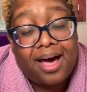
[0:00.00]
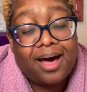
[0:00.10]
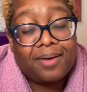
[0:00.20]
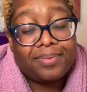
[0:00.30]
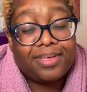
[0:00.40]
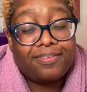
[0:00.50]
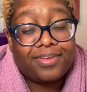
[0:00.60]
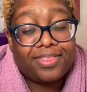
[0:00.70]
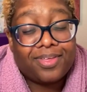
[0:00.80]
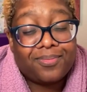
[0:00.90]
um,
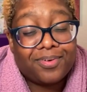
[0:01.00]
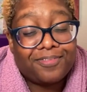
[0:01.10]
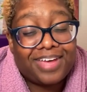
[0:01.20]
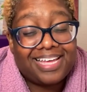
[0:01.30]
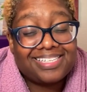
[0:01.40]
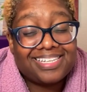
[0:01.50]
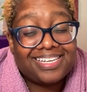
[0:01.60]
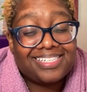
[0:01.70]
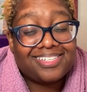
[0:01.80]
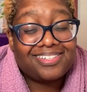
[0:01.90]
given, that we're fasting
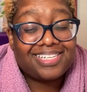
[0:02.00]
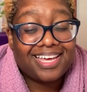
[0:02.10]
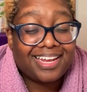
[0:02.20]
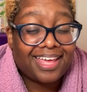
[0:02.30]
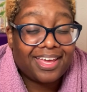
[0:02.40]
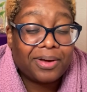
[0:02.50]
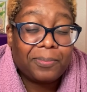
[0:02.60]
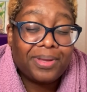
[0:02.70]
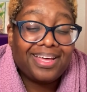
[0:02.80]
until 10 a.m.